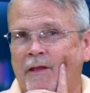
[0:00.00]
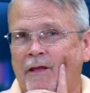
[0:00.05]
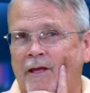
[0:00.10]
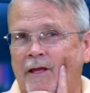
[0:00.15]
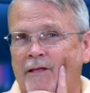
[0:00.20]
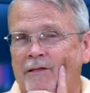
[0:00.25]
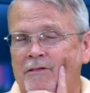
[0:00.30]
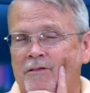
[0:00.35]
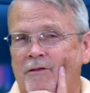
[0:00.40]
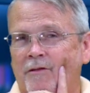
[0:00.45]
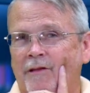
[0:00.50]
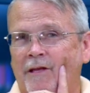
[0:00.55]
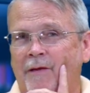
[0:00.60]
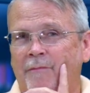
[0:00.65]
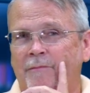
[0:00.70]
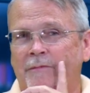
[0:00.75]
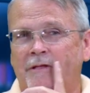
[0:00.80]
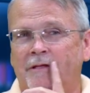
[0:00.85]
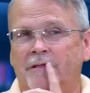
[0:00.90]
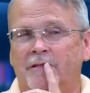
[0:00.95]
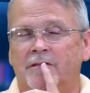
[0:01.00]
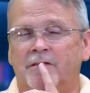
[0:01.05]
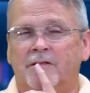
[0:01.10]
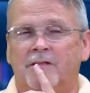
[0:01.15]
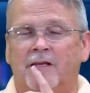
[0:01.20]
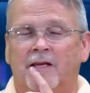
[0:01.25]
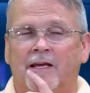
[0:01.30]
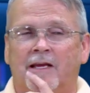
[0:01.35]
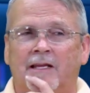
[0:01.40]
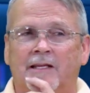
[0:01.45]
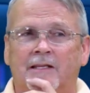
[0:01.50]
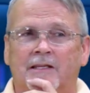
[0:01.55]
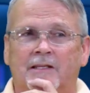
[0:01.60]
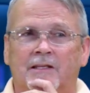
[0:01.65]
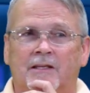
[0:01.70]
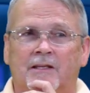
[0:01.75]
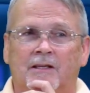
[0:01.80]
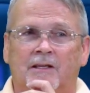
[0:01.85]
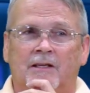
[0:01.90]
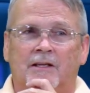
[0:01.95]
And so that means that
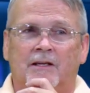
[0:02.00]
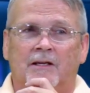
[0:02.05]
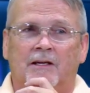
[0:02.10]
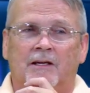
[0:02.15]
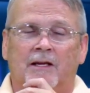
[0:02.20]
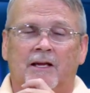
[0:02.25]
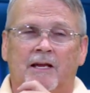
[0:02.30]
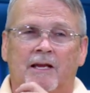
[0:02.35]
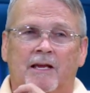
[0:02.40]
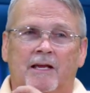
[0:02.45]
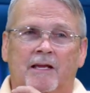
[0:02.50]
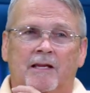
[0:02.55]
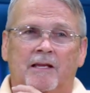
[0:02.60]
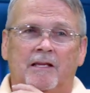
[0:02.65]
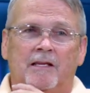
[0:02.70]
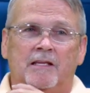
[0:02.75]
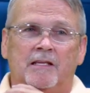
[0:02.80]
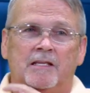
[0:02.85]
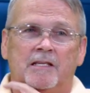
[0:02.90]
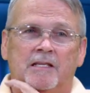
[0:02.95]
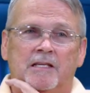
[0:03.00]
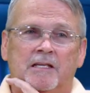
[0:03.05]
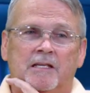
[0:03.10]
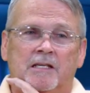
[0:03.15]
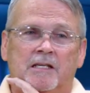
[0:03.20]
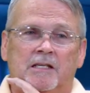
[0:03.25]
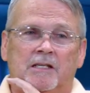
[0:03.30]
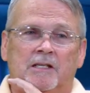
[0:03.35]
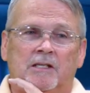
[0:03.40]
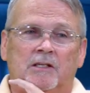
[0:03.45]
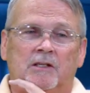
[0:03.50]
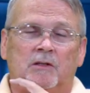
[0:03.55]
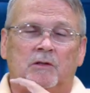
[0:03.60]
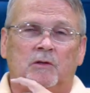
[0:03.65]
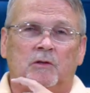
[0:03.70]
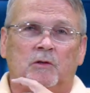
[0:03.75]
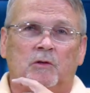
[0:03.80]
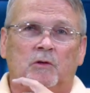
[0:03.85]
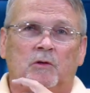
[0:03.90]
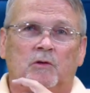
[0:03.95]
a
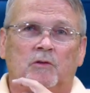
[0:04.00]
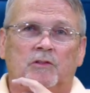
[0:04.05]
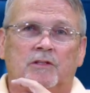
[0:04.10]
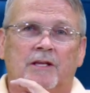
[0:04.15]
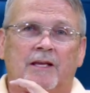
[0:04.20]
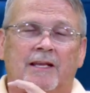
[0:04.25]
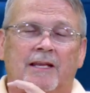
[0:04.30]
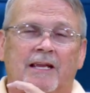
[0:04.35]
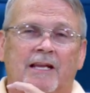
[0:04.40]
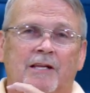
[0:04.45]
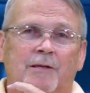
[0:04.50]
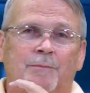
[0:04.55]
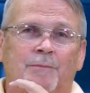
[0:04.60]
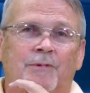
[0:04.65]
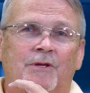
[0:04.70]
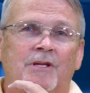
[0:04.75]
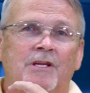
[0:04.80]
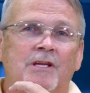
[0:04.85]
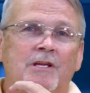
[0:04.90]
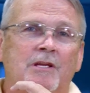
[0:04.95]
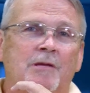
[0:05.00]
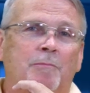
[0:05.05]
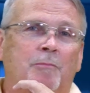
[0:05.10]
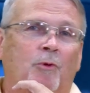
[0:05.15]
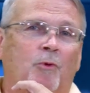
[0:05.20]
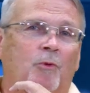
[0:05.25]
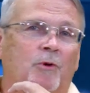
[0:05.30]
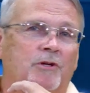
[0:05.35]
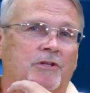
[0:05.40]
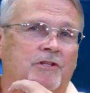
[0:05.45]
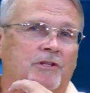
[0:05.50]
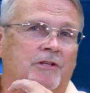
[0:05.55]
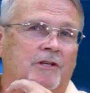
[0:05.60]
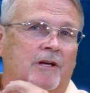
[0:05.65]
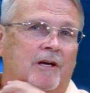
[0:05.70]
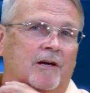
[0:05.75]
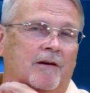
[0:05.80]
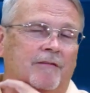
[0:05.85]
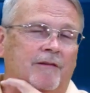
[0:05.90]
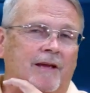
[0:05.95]
1080p portion
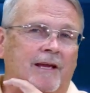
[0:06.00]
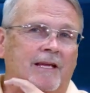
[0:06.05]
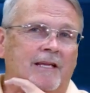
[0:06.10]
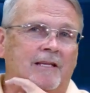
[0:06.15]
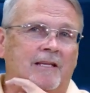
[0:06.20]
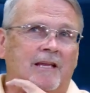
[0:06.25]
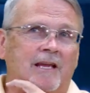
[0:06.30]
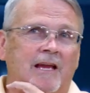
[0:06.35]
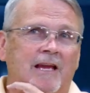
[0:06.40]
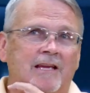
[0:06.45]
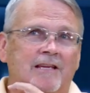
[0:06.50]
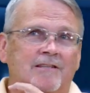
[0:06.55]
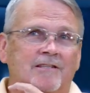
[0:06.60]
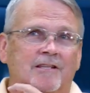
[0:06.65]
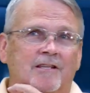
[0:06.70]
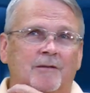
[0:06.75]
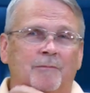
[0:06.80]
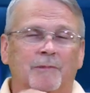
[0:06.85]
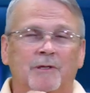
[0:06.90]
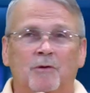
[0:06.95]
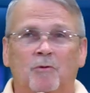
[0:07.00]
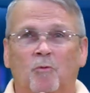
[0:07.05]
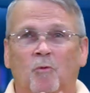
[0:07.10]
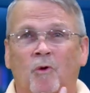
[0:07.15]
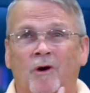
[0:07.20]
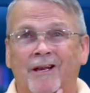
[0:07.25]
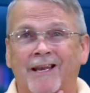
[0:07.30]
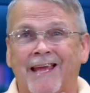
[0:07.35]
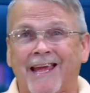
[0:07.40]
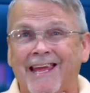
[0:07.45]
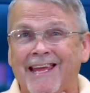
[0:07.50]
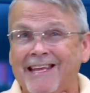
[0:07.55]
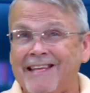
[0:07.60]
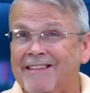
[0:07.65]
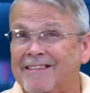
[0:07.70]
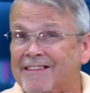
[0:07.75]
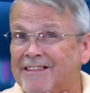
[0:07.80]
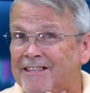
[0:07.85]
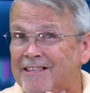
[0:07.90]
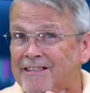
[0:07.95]
of 8K is going to be
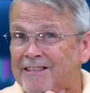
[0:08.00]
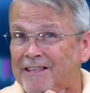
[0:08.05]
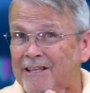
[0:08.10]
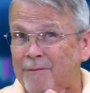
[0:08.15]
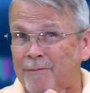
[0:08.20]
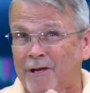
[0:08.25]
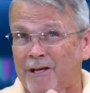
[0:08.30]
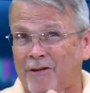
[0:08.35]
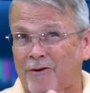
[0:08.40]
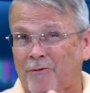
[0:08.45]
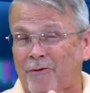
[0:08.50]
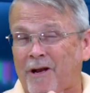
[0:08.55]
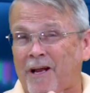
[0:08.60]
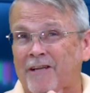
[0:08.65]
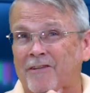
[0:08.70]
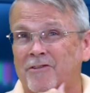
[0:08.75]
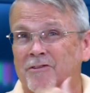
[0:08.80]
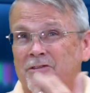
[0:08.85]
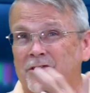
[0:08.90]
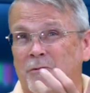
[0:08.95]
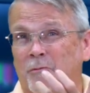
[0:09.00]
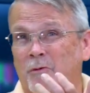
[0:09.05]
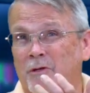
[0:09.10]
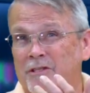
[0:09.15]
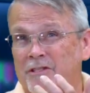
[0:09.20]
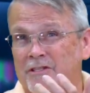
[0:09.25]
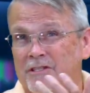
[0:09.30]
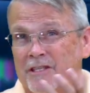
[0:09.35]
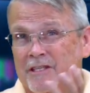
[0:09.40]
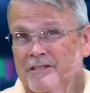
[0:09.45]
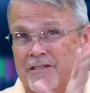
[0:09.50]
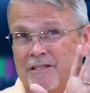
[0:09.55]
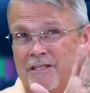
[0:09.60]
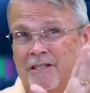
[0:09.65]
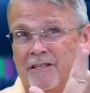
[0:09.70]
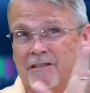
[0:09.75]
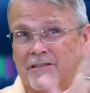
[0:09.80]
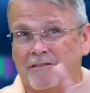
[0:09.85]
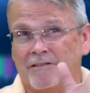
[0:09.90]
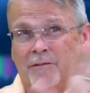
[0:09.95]
1/8. Am I correct, or is it
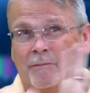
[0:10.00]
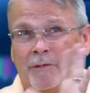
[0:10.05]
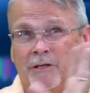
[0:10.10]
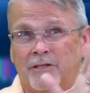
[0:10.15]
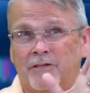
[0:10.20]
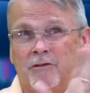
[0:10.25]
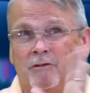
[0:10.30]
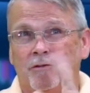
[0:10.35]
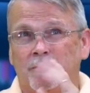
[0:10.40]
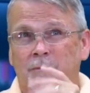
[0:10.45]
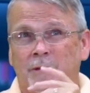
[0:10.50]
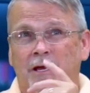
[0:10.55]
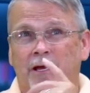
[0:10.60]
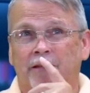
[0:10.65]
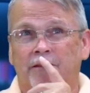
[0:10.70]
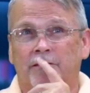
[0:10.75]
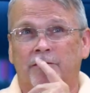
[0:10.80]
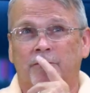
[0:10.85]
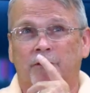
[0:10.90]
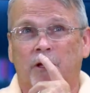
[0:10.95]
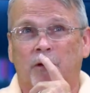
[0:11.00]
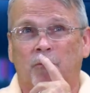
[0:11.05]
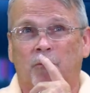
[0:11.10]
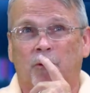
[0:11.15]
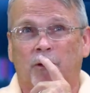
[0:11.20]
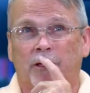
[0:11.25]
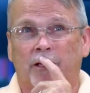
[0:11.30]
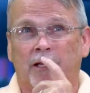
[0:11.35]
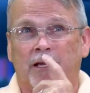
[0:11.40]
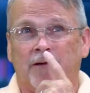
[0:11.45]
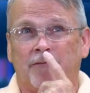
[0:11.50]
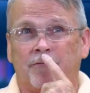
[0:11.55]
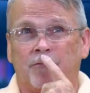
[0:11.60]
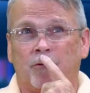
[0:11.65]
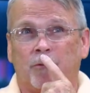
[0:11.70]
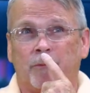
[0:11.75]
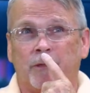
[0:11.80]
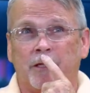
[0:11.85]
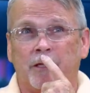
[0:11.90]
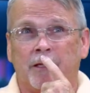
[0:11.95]
1/16? Somebody do the math and work it out
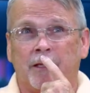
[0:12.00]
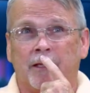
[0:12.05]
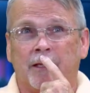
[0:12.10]
for me.